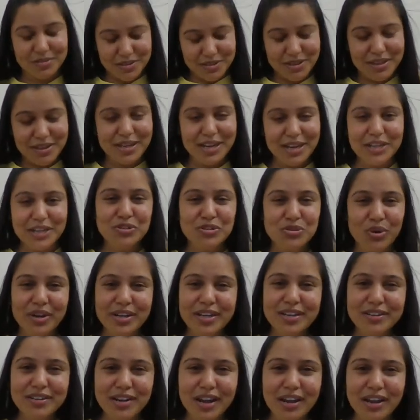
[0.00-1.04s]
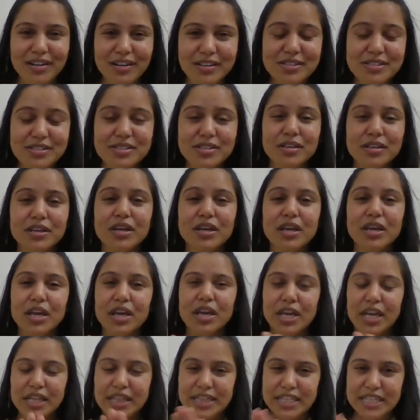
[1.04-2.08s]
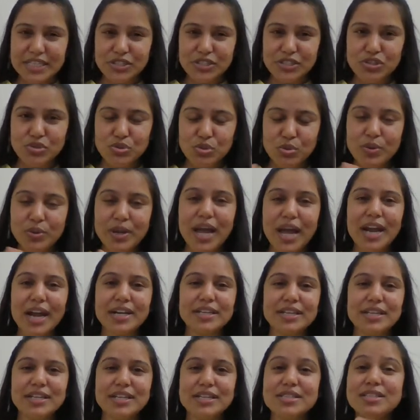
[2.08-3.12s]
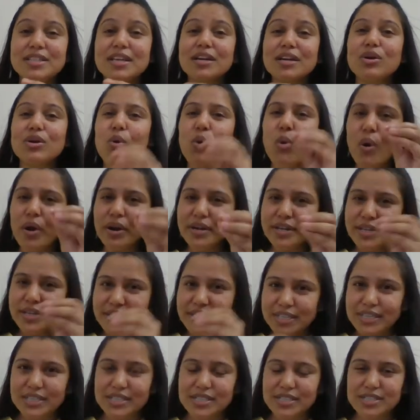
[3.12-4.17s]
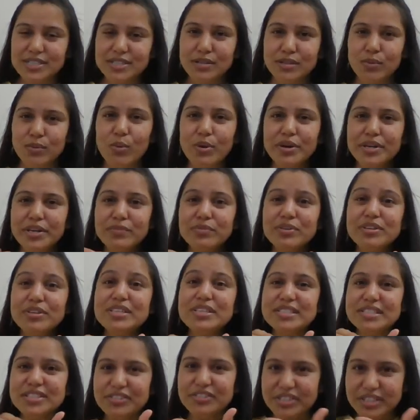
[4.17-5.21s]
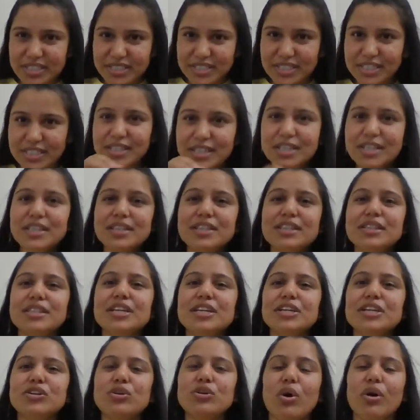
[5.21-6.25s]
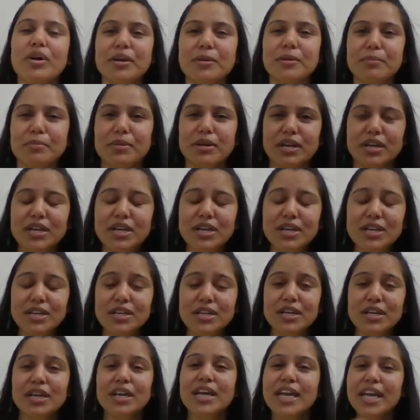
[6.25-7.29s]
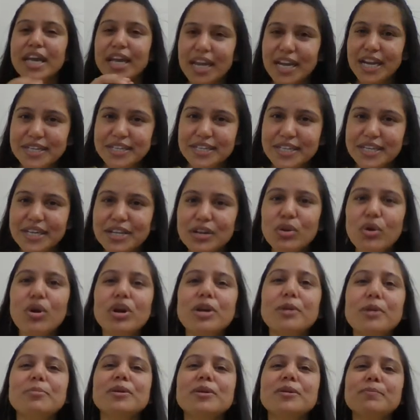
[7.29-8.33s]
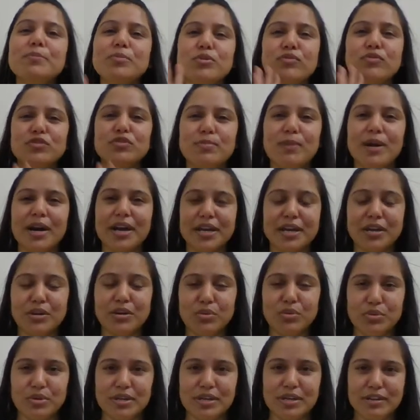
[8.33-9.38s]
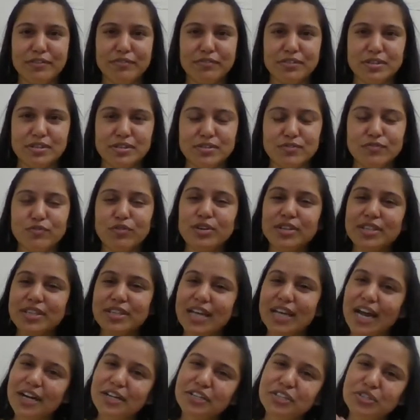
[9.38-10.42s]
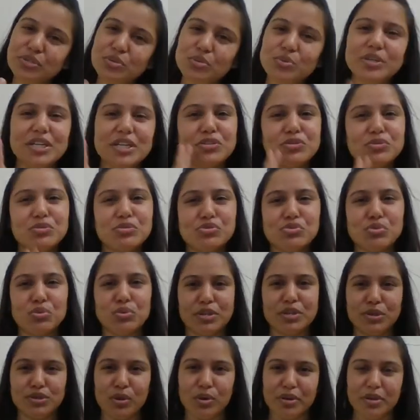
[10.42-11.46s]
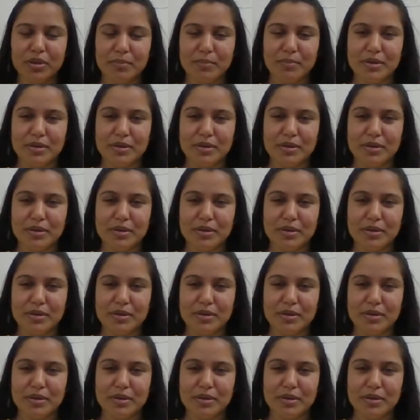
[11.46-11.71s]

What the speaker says: electronic records, in these two categories, the contents, whatever is written in the document, it cannot be proved by an oral evidence. For that, you need to show the document.